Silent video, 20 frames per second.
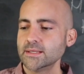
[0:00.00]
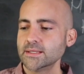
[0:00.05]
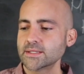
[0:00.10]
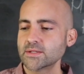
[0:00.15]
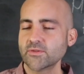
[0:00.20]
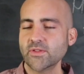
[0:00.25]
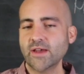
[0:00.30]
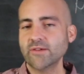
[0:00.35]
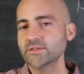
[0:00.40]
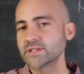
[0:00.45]

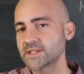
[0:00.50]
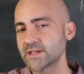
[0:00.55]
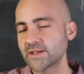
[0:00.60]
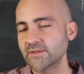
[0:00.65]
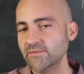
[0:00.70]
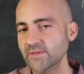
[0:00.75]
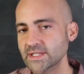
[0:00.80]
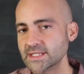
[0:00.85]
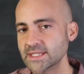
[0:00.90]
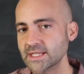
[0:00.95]
So that was a
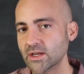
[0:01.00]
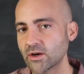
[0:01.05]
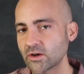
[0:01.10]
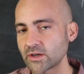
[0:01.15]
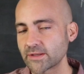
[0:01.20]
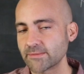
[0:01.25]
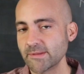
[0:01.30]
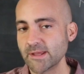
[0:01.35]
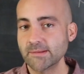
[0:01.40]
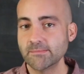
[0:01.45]
convincing
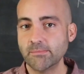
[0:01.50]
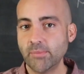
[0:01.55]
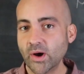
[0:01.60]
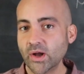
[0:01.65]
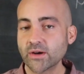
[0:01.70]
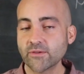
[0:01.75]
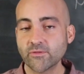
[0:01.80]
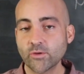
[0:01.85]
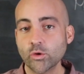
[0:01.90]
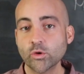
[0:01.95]
argument,
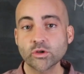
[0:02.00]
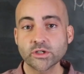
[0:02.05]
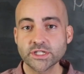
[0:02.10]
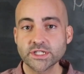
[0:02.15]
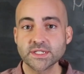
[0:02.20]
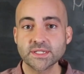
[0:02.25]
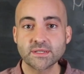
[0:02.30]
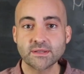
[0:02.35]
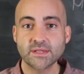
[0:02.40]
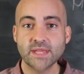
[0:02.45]
but of
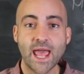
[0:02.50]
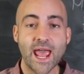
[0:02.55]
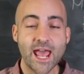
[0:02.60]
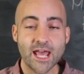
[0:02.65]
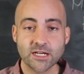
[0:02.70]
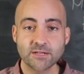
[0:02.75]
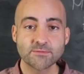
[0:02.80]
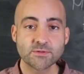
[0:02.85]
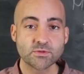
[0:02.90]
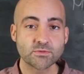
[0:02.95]
course the
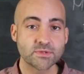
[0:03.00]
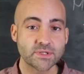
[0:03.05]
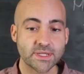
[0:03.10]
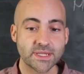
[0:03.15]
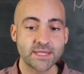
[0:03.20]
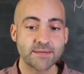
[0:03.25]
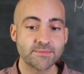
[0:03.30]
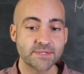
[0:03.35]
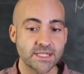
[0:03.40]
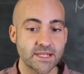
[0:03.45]
atoms were
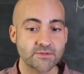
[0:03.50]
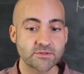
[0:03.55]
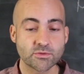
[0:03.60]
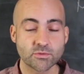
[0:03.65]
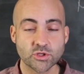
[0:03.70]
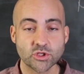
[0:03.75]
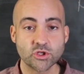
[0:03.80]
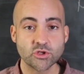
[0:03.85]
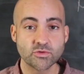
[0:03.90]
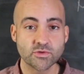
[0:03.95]
themselves
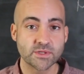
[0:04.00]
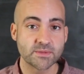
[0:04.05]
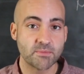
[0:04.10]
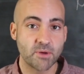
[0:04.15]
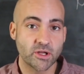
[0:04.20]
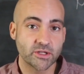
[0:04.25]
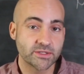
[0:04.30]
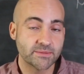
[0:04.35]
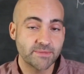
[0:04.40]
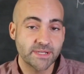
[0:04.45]
were too
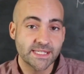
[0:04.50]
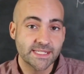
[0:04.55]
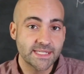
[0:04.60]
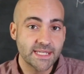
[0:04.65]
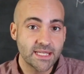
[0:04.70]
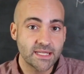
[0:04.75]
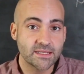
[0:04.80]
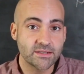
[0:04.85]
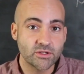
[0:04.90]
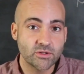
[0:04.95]
small to be
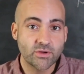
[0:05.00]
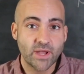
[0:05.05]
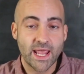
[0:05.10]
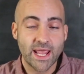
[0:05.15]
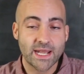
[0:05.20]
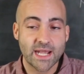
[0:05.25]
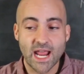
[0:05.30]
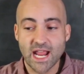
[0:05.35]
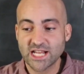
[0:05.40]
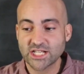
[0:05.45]
seen. You
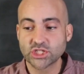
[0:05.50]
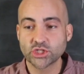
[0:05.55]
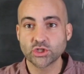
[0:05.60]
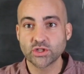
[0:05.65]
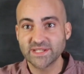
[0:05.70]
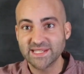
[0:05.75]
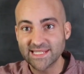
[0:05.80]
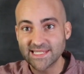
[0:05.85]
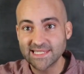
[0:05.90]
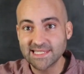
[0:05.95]
can't
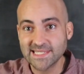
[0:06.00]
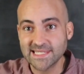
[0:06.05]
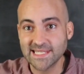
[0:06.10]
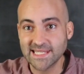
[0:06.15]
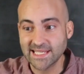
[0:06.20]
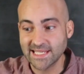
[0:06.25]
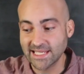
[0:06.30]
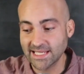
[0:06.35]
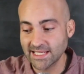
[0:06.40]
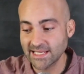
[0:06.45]
actually
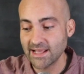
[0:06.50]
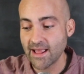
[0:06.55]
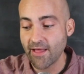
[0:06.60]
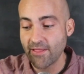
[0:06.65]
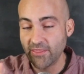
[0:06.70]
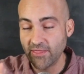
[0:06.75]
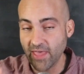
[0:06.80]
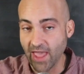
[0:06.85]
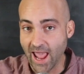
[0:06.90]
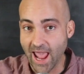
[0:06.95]
see
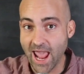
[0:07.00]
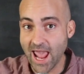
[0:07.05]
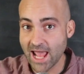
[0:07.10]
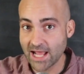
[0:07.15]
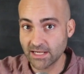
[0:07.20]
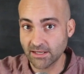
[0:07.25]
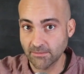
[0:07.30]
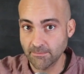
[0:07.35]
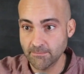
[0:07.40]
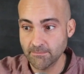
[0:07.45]
the
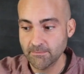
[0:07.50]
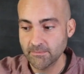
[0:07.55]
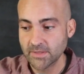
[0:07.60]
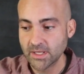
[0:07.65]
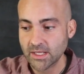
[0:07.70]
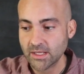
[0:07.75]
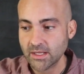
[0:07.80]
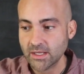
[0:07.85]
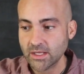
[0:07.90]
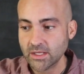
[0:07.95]
atom.
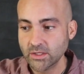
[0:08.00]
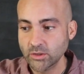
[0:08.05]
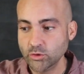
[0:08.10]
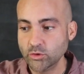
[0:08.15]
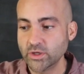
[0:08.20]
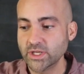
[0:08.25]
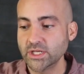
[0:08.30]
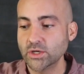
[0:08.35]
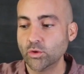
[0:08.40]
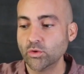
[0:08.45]

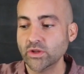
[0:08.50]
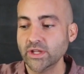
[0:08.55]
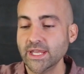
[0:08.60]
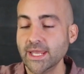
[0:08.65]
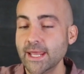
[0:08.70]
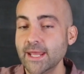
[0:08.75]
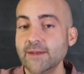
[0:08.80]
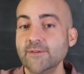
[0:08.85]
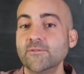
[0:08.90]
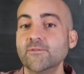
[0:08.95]
You can
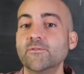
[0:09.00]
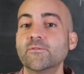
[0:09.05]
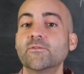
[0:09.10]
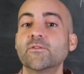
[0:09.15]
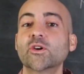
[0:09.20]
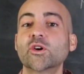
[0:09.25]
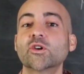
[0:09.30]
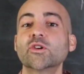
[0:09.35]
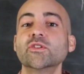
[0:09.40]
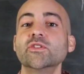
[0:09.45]
only
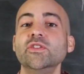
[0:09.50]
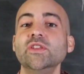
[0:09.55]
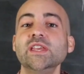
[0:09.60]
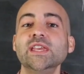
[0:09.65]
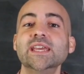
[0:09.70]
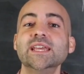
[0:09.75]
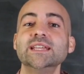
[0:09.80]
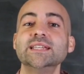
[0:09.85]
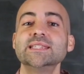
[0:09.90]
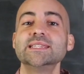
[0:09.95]
infer
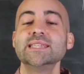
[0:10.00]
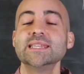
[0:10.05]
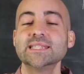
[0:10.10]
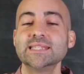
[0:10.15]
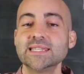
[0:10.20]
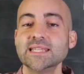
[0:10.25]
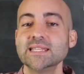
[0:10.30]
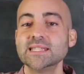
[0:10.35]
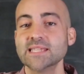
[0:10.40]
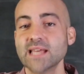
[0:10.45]
the
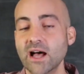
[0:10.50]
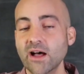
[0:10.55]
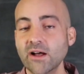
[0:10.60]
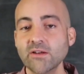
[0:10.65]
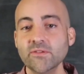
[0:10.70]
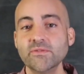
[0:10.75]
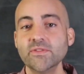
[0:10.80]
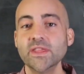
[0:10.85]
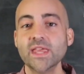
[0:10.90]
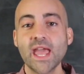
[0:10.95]
existence
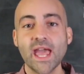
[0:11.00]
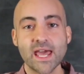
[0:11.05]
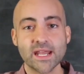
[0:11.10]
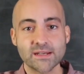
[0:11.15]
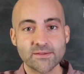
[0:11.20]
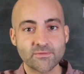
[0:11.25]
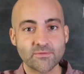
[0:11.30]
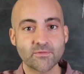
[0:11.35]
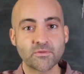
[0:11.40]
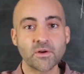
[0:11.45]
of the
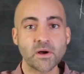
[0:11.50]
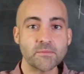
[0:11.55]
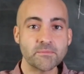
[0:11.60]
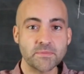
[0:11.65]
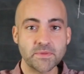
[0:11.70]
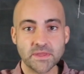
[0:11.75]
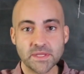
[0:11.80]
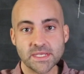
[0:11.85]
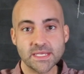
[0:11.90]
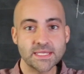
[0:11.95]
atom
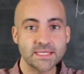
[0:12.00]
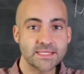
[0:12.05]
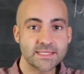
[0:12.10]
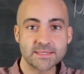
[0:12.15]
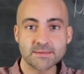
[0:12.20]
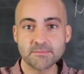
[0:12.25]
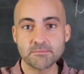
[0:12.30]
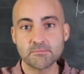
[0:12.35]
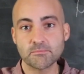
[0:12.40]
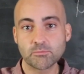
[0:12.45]
from
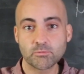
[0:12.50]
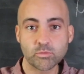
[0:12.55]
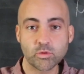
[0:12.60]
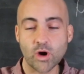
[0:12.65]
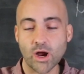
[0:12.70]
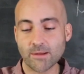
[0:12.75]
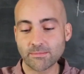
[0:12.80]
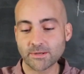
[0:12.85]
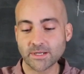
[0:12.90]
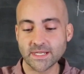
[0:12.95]
these
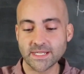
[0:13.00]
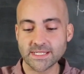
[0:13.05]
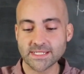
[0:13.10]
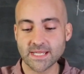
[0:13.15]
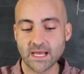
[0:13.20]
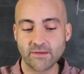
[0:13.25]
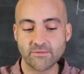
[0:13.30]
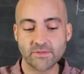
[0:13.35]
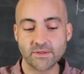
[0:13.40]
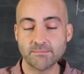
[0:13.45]
properties
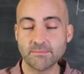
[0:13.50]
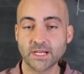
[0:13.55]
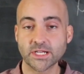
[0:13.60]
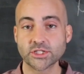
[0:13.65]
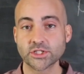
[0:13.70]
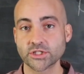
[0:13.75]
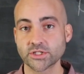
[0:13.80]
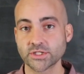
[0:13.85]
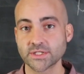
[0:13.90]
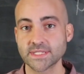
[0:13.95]
of the
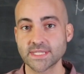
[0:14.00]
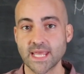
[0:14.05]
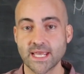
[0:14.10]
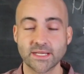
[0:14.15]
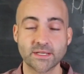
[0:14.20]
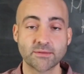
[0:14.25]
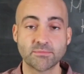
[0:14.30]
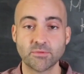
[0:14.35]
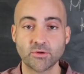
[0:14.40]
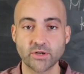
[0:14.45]
mixtures
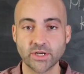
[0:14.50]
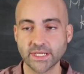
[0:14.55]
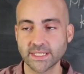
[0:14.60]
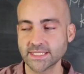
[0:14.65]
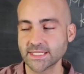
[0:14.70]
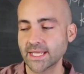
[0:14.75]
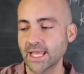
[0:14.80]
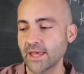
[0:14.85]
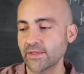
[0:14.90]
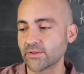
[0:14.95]
that you're putting
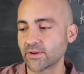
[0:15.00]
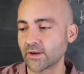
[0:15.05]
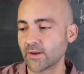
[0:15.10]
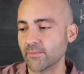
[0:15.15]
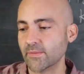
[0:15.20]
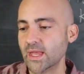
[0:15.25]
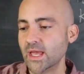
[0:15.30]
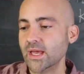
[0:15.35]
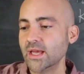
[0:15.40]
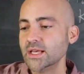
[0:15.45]
together.
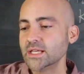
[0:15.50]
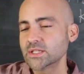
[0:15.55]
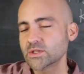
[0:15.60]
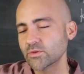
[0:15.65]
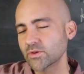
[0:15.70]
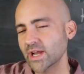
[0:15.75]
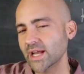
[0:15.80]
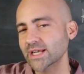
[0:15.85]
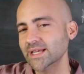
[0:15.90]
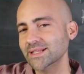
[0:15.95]

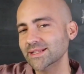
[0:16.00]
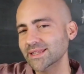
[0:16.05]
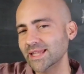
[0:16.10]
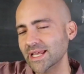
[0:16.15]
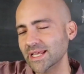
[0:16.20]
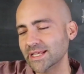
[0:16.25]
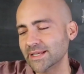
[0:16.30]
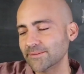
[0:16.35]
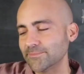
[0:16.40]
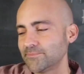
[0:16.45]
So kind of
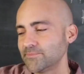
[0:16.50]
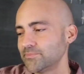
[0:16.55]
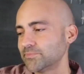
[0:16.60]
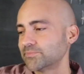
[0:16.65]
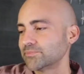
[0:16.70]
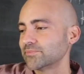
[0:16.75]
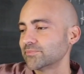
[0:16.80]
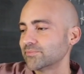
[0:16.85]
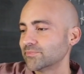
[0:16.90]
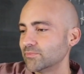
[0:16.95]
like
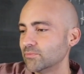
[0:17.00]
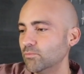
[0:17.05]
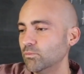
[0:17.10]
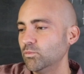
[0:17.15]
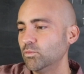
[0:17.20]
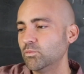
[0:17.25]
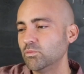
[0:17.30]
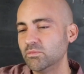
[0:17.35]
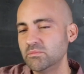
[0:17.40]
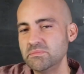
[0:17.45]

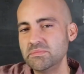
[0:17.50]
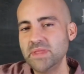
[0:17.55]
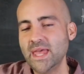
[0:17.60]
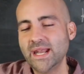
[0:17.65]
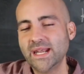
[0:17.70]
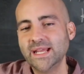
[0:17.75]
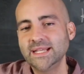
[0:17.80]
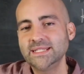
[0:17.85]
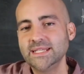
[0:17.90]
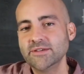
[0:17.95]

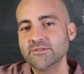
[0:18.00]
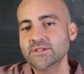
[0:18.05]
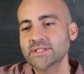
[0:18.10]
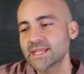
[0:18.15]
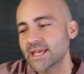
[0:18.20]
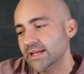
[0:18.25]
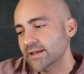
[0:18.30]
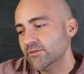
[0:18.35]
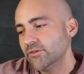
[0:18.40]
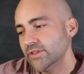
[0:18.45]
that idea was
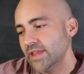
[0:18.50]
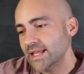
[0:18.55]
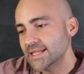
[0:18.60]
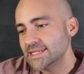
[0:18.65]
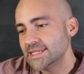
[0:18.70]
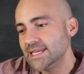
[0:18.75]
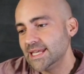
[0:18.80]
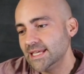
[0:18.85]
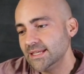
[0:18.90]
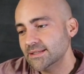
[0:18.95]
like, well,
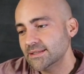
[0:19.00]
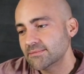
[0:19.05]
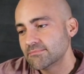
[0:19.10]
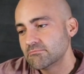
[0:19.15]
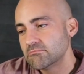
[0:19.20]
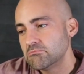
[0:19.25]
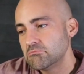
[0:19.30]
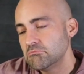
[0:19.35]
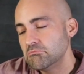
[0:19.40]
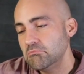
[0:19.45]
that's neat.
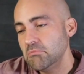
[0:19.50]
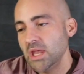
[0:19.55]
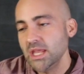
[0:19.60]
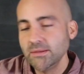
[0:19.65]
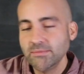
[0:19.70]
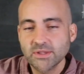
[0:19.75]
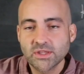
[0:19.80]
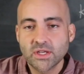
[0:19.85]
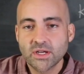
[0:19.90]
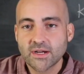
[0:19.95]

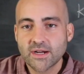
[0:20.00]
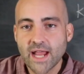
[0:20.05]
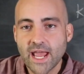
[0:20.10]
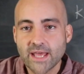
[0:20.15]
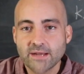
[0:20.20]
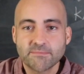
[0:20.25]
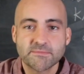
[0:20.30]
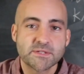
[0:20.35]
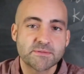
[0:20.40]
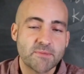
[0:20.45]
Maybe there are
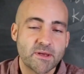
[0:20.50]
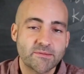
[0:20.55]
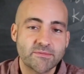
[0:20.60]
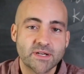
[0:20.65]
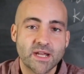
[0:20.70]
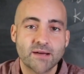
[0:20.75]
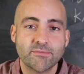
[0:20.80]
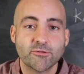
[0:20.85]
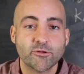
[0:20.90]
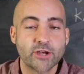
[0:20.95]
atoms, maybe
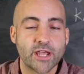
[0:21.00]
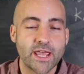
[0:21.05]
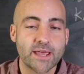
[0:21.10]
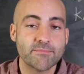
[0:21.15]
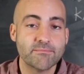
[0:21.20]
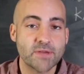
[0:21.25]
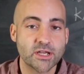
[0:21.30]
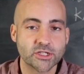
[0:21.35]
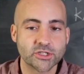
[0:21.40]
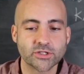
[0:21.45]
not, but we
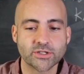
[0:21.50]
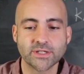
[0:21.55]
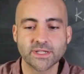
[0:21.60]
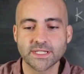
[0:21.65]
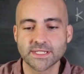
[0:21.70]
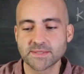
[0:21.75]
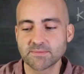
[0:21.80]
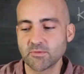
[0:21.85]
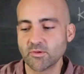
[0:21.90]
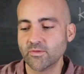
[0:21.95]
can't measure it.
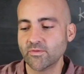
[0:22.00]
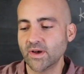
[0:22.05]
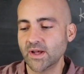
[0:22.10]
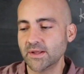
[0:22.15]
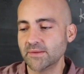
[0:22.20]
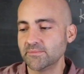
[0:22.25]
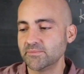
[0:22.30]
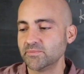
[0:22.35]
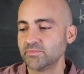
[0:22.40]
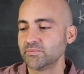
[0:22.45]
Let's move
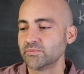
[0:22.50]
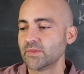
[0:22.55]
on.